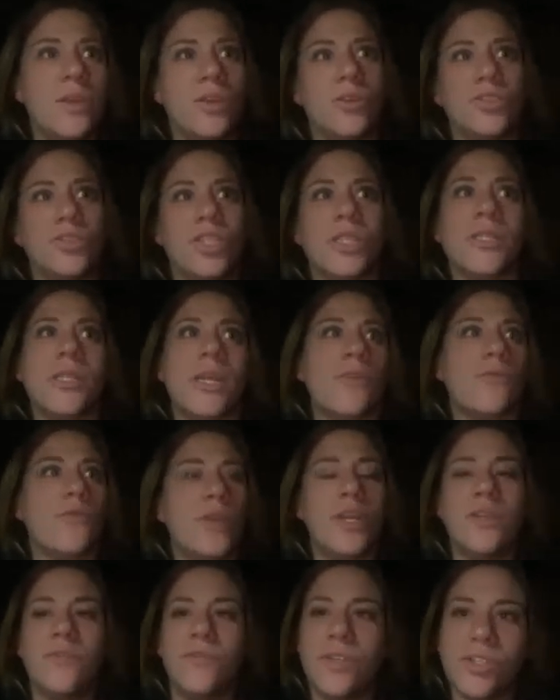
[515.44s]
just like
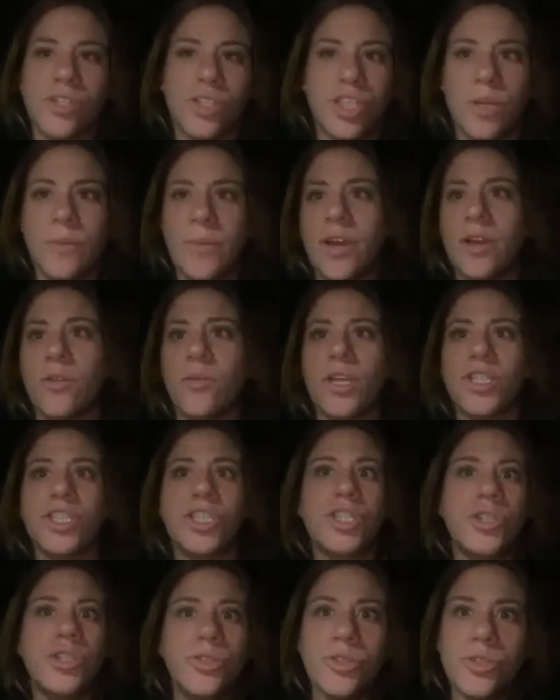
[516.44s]
researching about it,
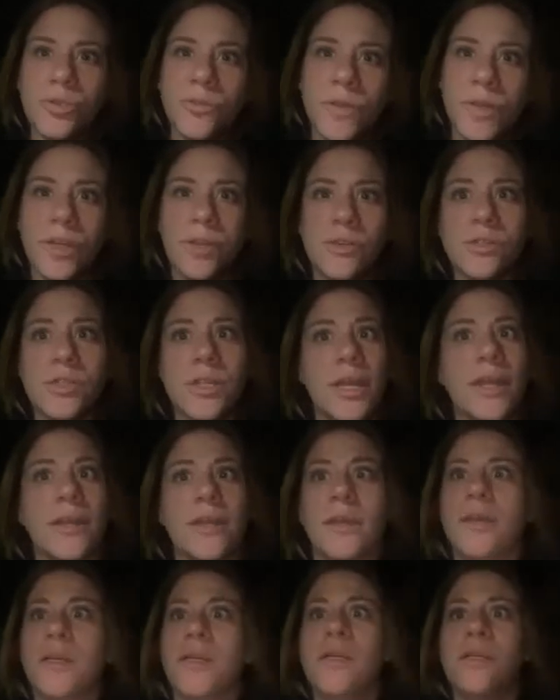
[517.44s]
watching YouTube videos, like
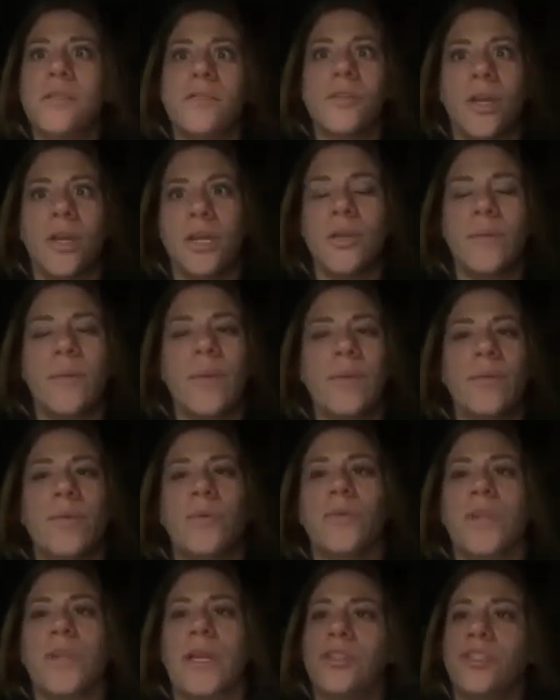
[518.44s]
talking to
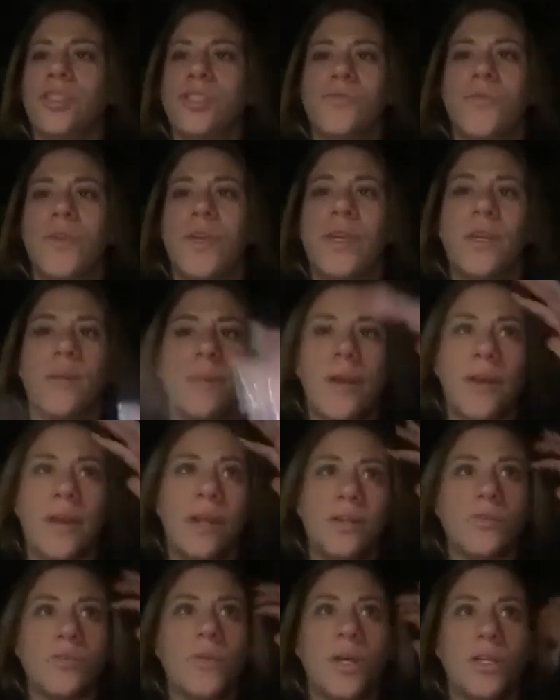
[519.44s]
people, like just reading about it
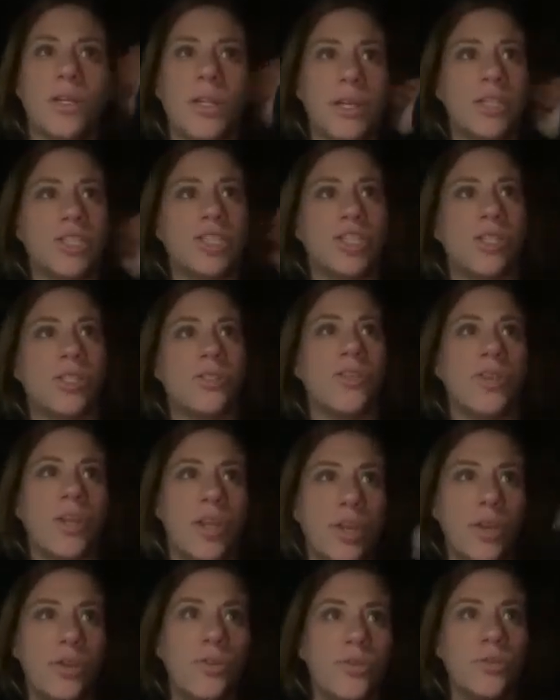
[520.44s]
as well, like just so
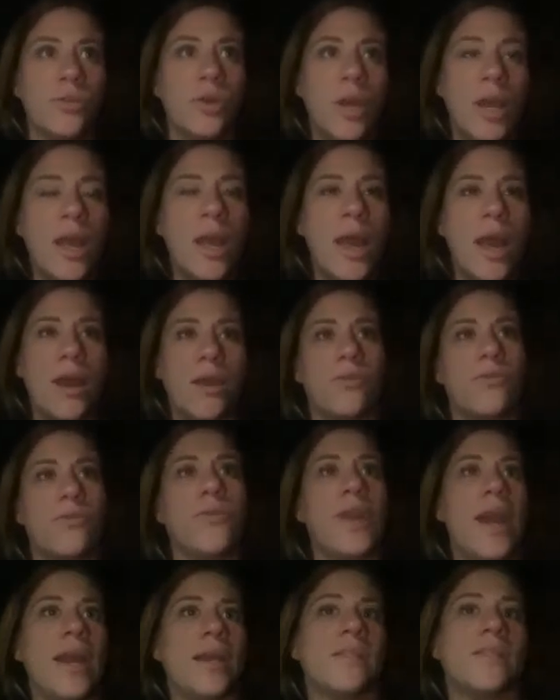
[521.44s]
they knew how to
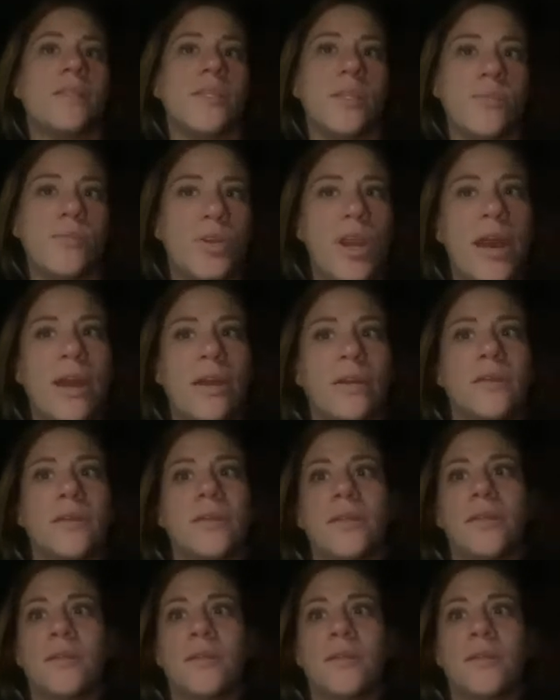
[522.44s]
react to him or how to